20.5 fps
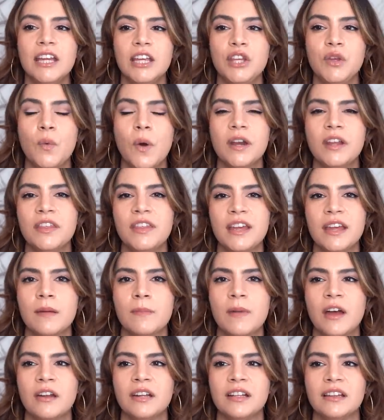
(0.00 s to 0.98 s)
You want to think
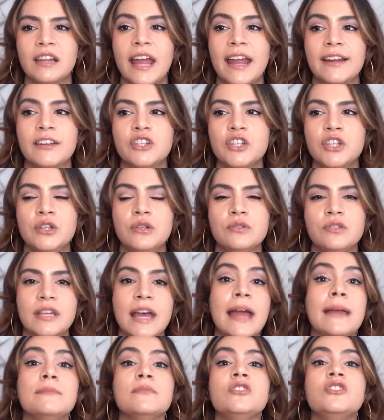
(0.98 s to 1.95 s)
about it like two
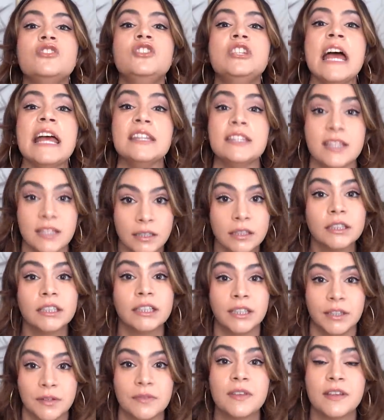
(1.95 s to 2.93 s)
times
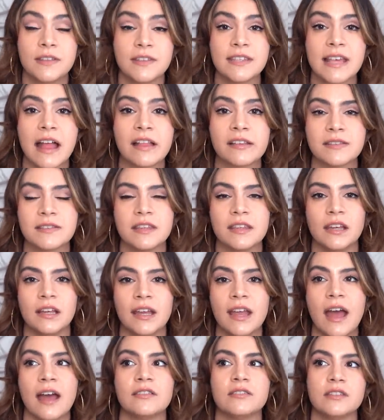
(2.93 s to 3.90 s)
gentler than
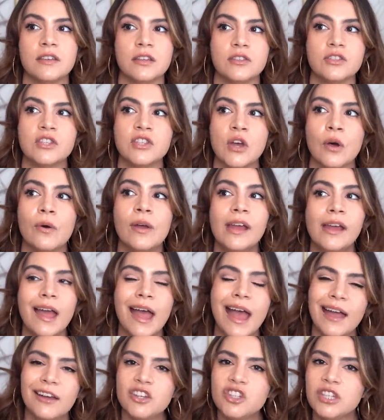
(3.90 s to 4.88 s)
salicylic acid. So
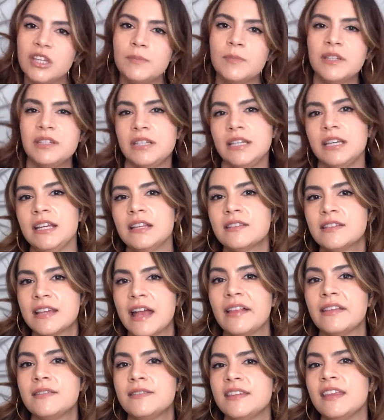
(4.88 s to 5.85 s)
actually betaine
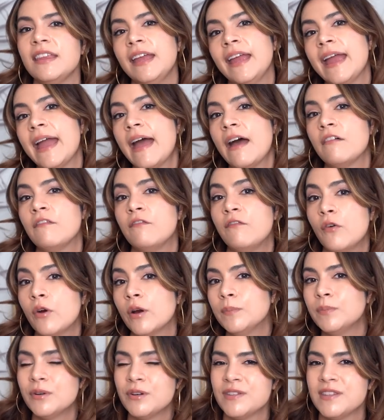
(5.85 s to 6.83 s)
salicylate at
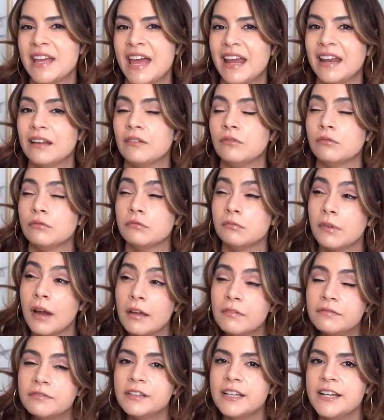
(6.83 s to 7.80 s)
four percent
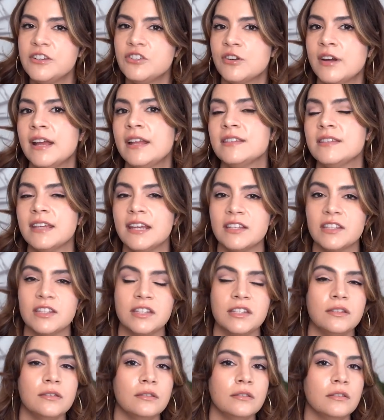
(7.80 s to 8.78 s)
roughly
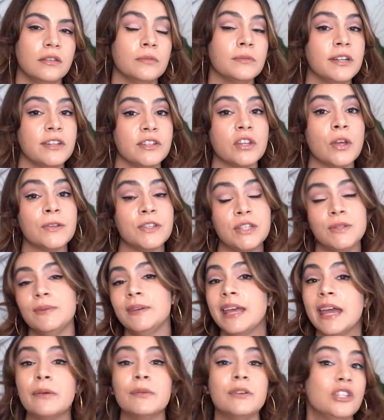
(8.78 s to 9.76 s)
translates to the results you
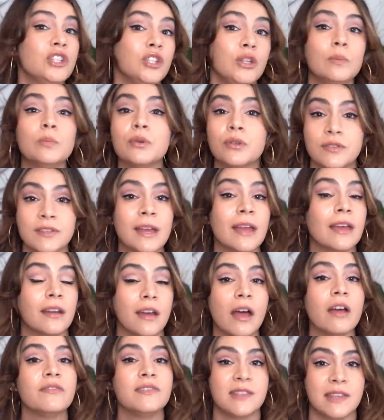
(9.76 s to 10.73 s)
would get with two percent
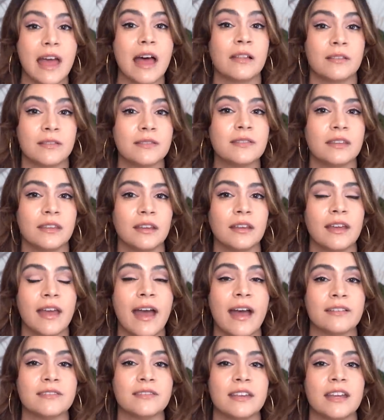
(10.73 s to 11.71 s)
of salicylic
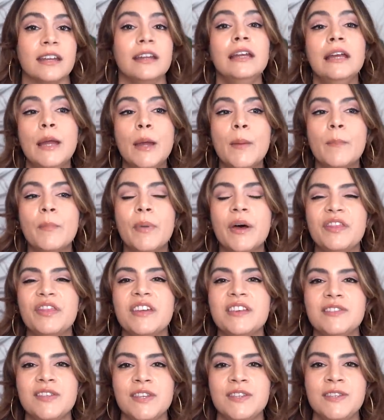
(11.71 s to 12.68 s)
acid. But
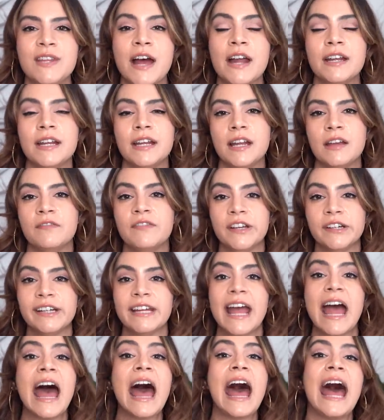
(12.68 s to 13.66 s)
this is done in a
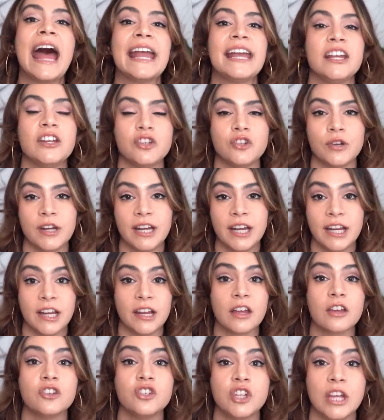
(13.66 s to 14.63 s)
very
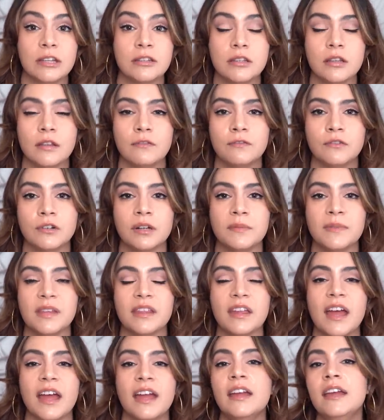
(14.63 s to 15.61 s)
hydrating, gentle
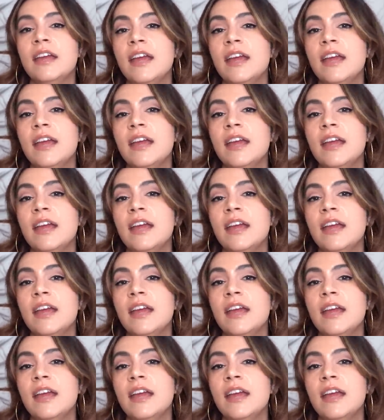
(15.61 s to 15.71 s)
formula.